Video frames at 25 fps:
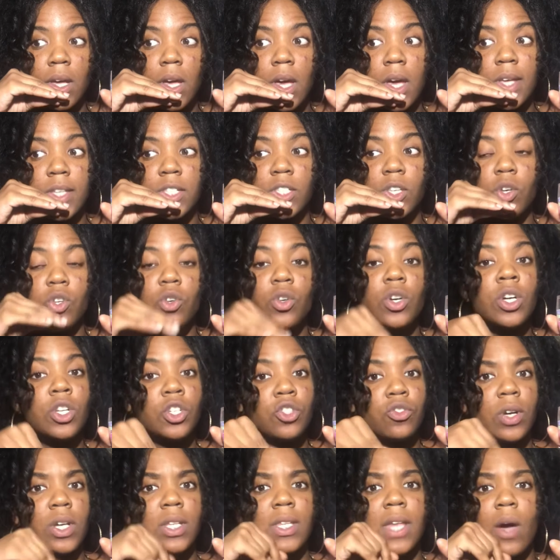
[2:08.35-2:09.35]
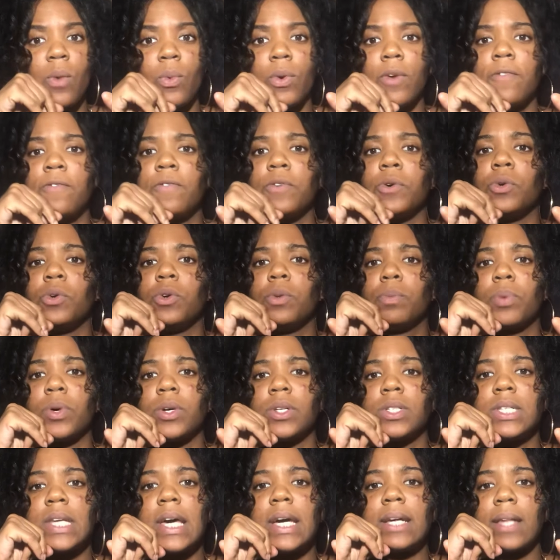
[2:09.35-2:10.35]
so you can drink that with food per
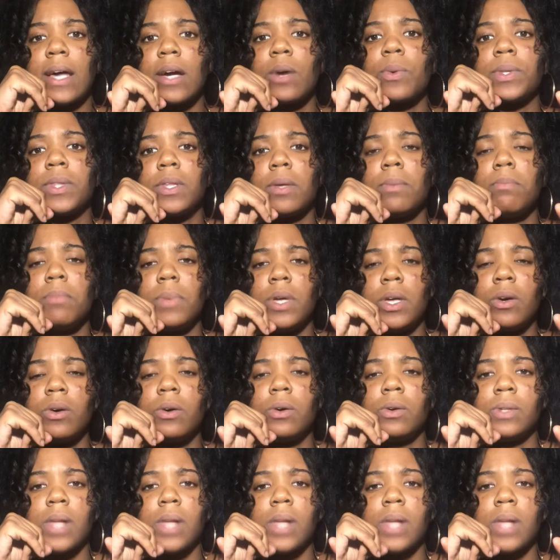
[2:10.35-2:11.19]
se, like with a meal,